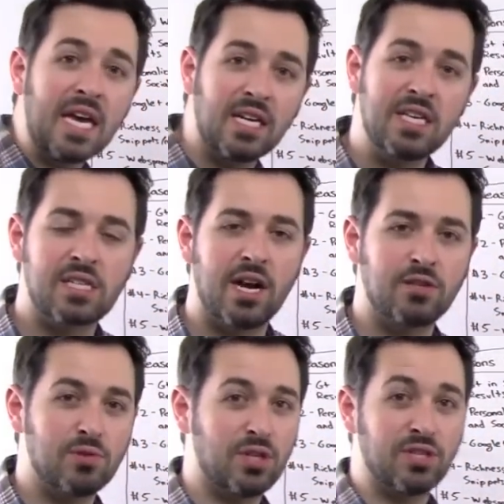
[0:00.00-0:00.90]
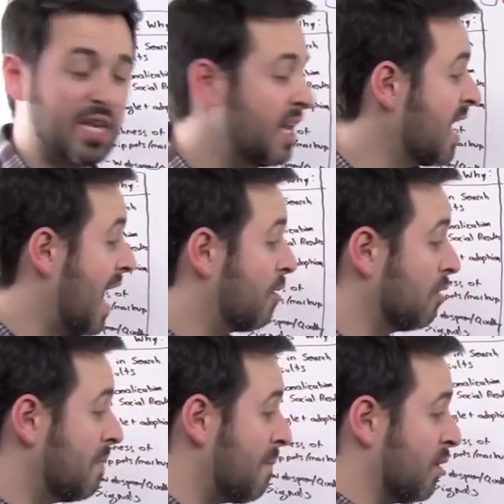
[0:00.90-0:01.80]
into these kinds of results. And
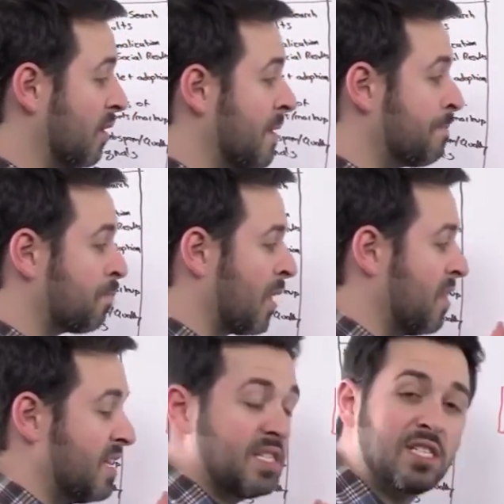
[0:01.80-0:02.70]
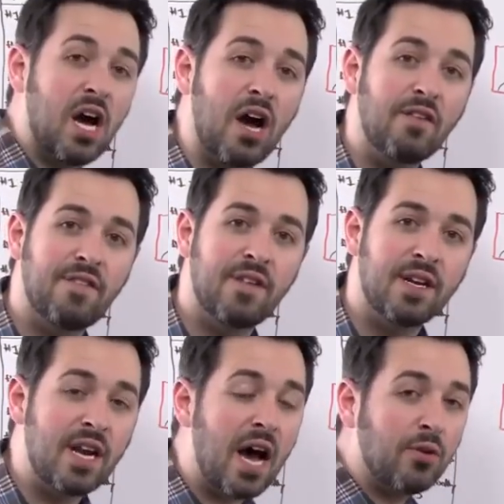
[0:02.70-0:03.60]
remember, this stuff,
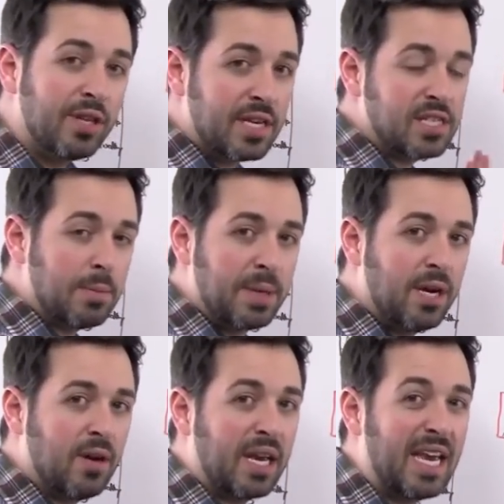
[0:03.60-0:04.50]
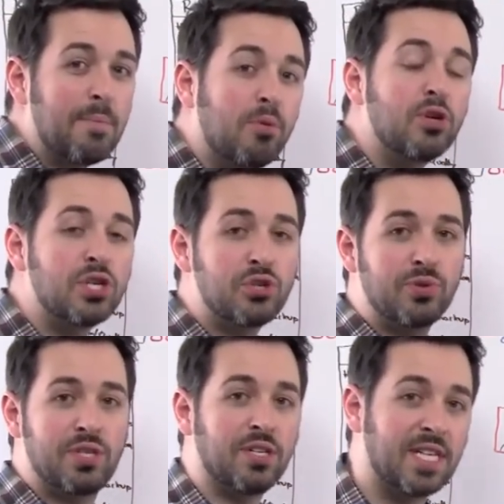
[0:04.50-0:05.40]
not only is it appearing, it pushes
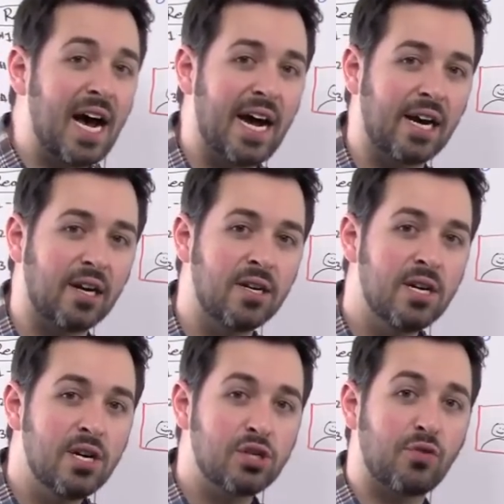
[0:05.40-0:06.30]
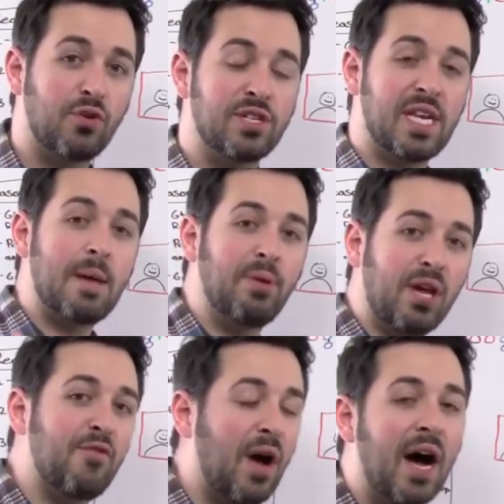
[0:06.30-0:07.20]
results higher. So for example,
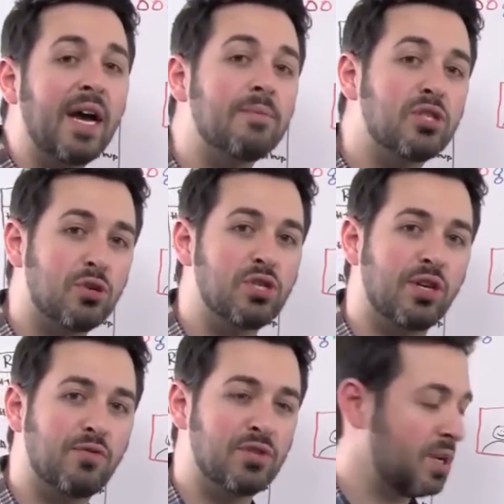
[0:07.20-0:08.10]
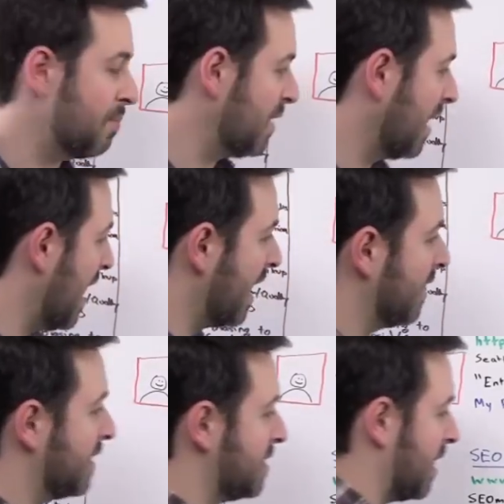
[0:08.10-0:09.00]
if I am searching for something
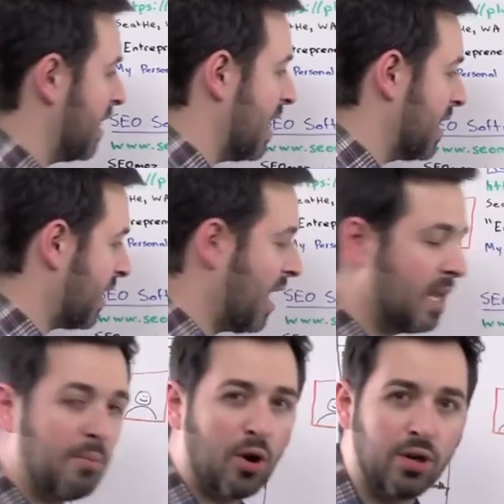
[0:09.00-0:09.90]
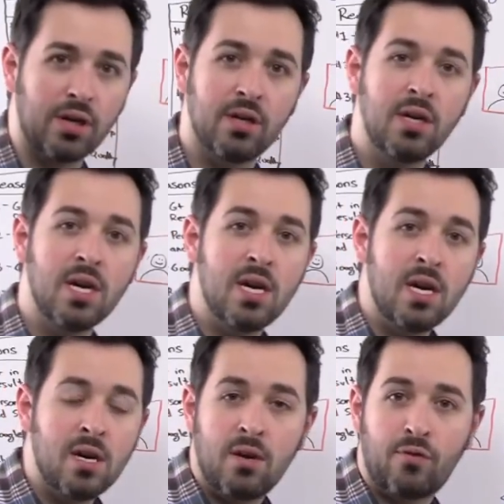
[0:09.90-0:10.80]
and let's say Kenny Martin
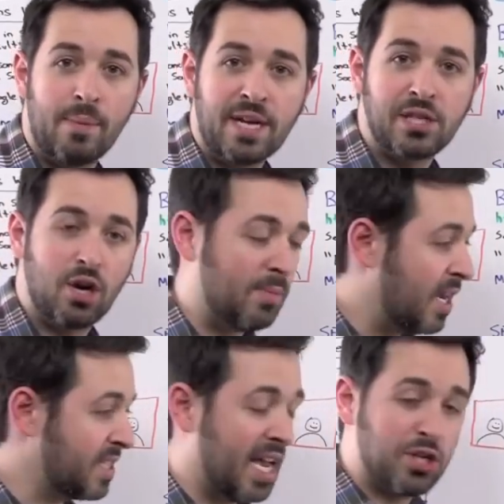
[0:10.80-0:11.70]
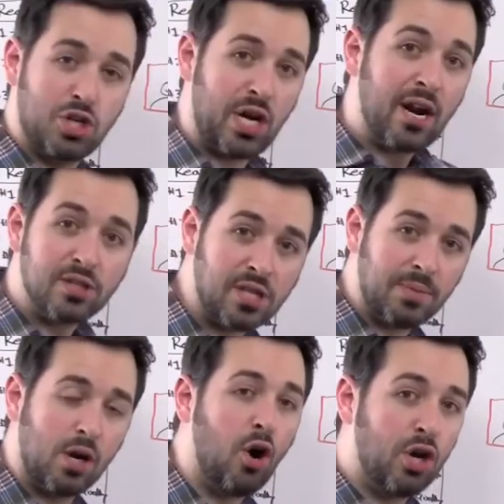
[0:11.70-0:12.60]
from SEO Muzz has shared
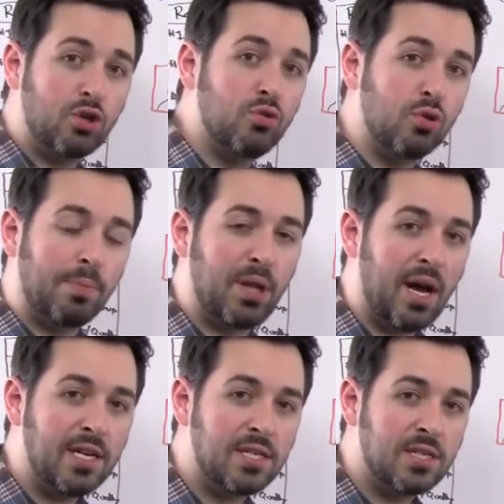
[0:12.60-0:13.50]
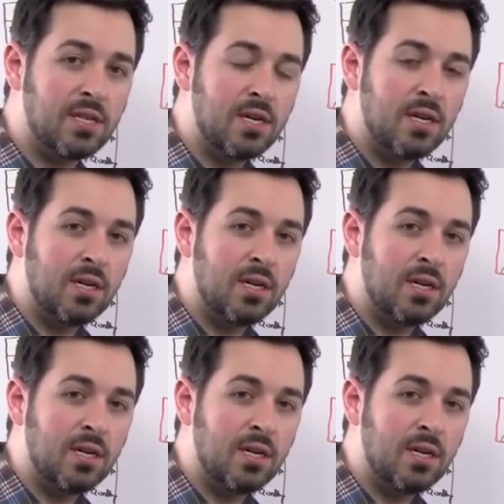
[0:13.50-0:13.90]
something on Google Plus,